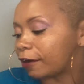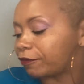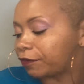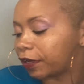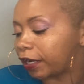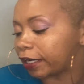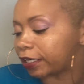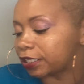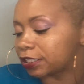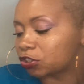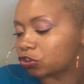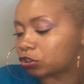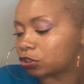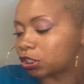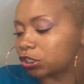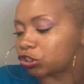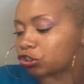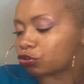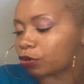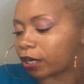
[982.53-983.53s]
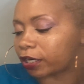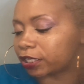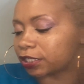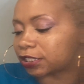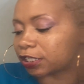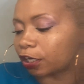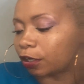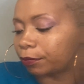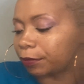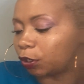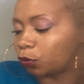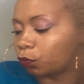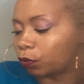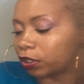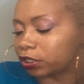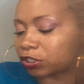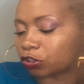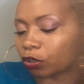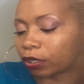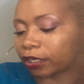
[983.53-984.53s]
feel like it's, it's trying to tell me
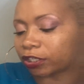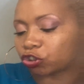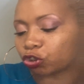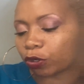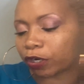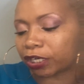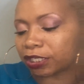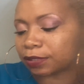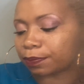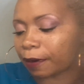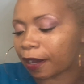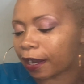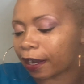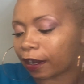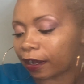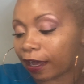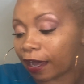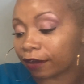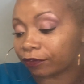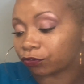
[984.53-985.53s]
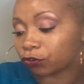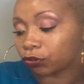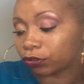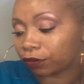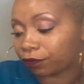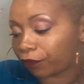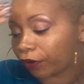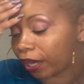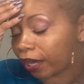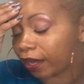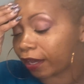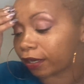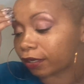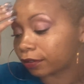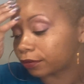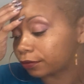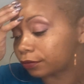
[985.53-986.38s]
what's going to transpire after the fact.